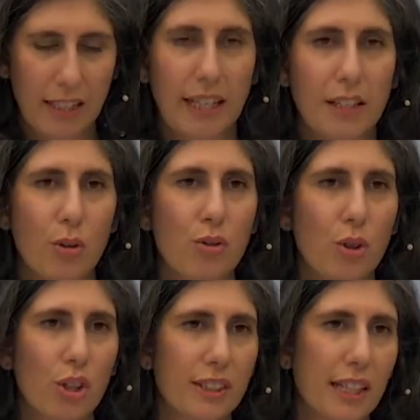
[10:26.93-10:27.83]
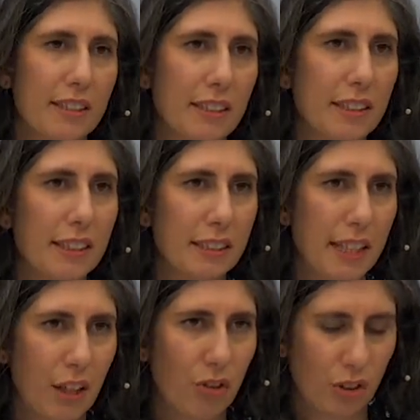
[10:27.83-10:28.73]
and also conducting
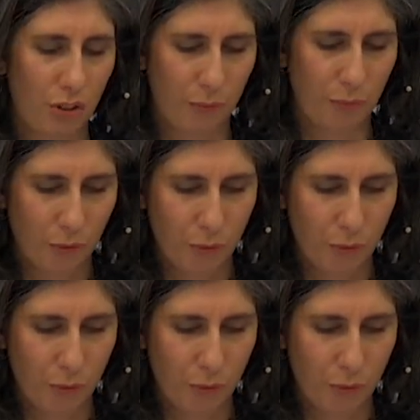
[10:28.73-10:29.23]
litigation,